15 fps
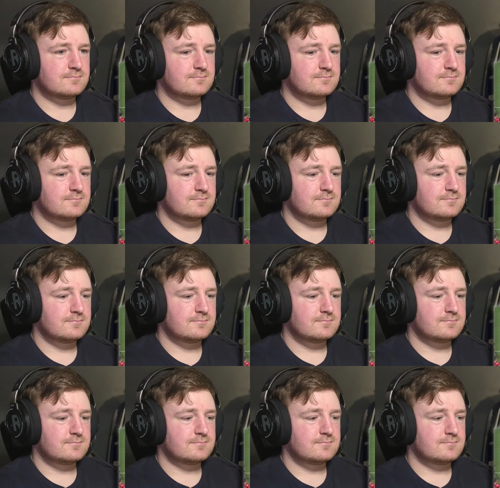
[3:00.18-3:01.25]

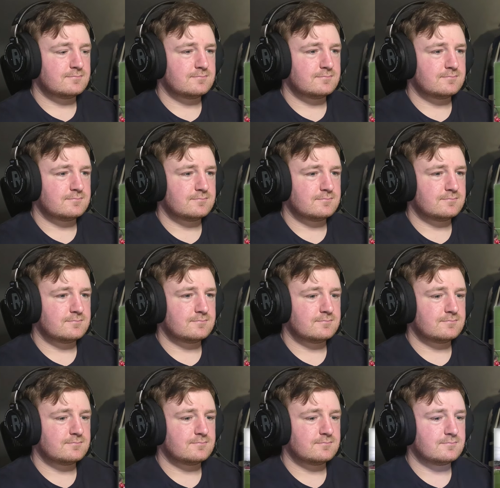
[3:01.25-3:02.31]

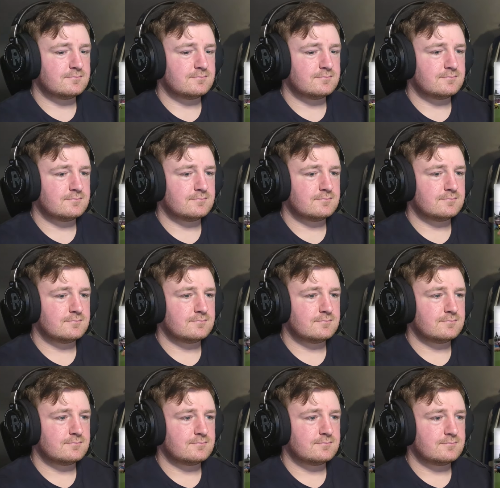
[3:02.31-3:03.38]

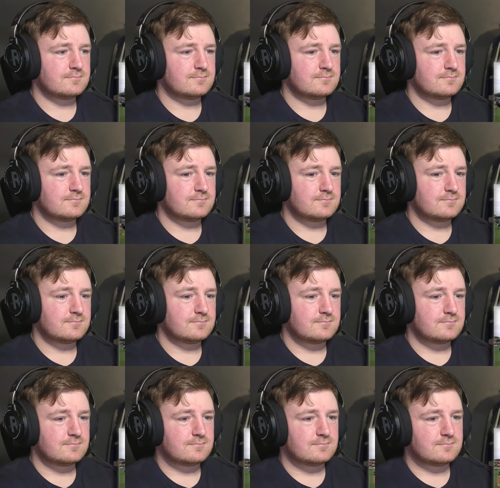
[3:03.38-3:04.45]

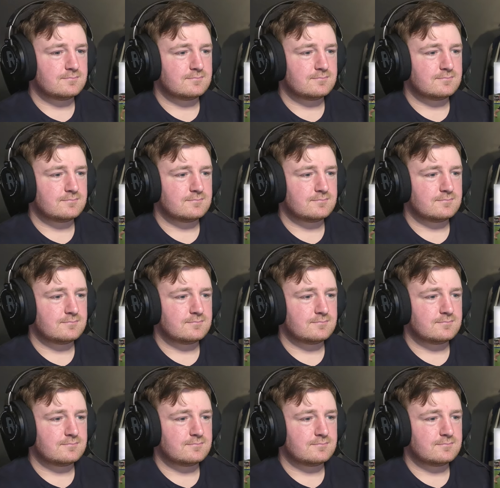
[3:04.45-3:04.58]
Nobody speaks.